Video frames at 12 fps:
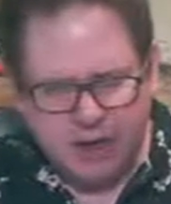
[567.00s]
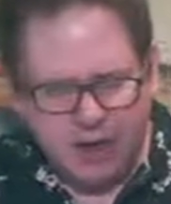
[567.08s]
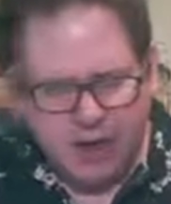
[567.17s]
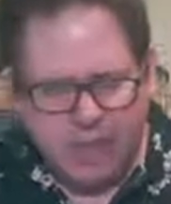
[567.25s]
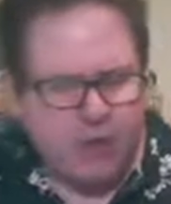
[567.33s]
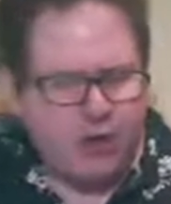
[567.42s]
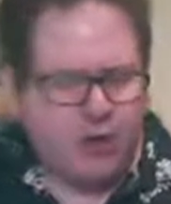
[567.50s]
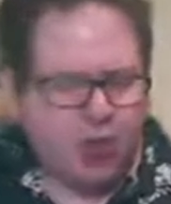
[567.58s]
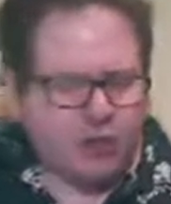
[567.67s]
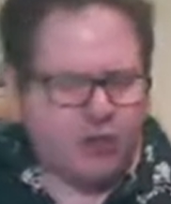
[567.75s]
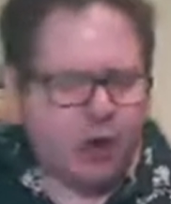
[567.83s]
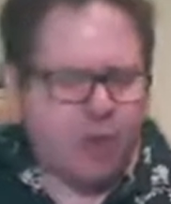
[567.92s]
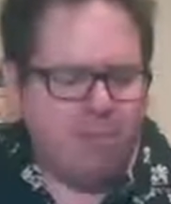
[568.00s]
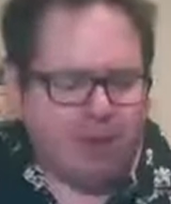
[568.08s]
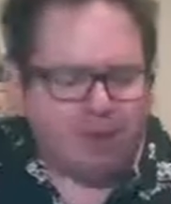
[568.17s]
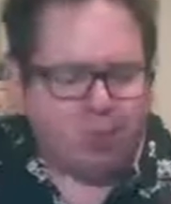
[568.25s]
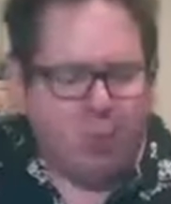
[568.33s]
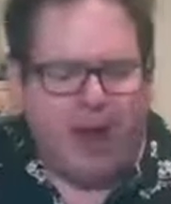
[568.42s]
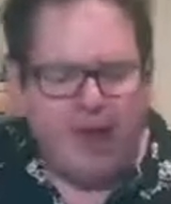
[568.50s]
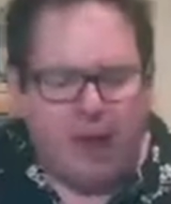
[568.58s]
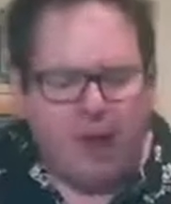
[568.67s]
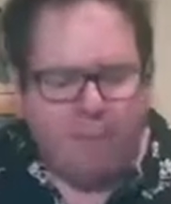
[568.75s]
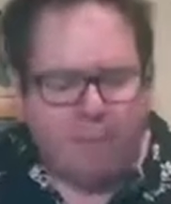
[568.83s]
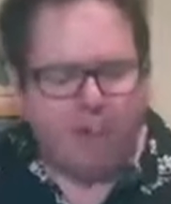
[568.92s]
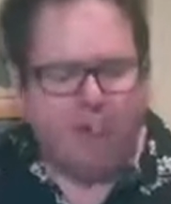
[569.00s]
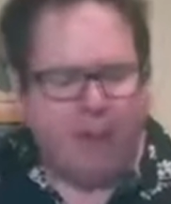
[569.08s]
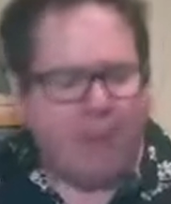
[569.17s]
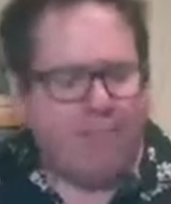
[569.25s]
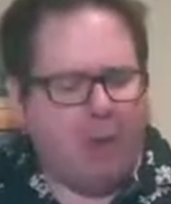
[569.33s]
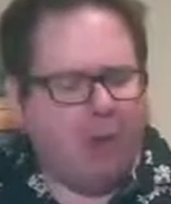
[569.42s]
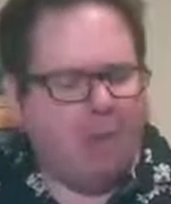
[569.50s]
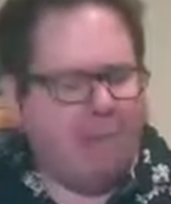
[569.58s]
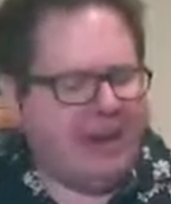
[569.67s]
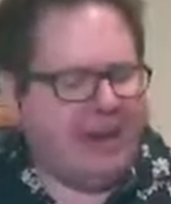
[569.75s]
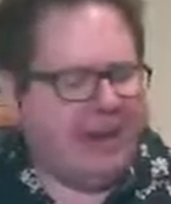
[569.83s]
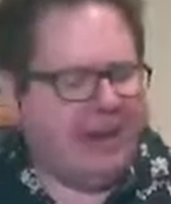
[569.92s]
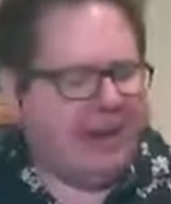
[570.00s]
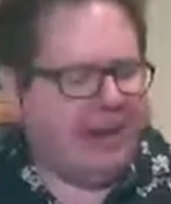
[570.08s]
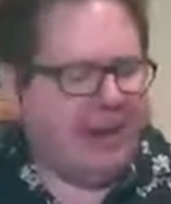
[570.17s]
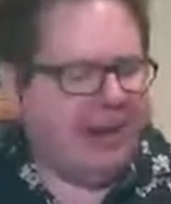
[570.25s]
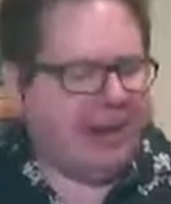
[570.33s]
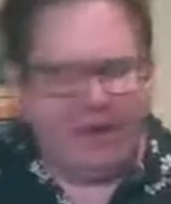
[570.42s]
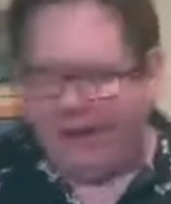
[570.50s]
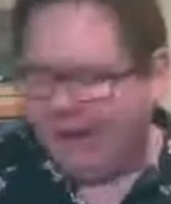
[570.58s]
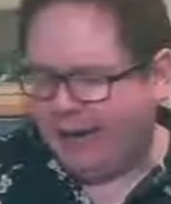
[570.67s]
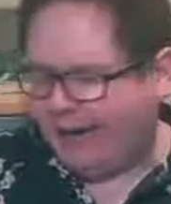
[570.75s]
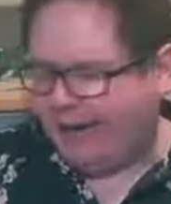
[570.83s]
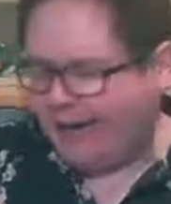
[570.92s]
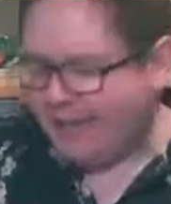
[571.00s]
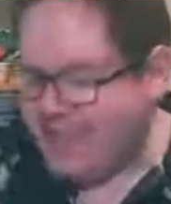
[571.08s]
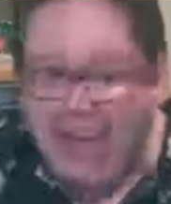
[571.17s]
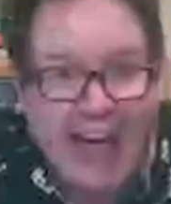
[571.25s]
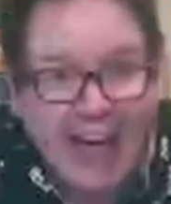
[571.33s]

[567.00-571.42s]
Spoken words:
but not so much when I put them on me. Yeah!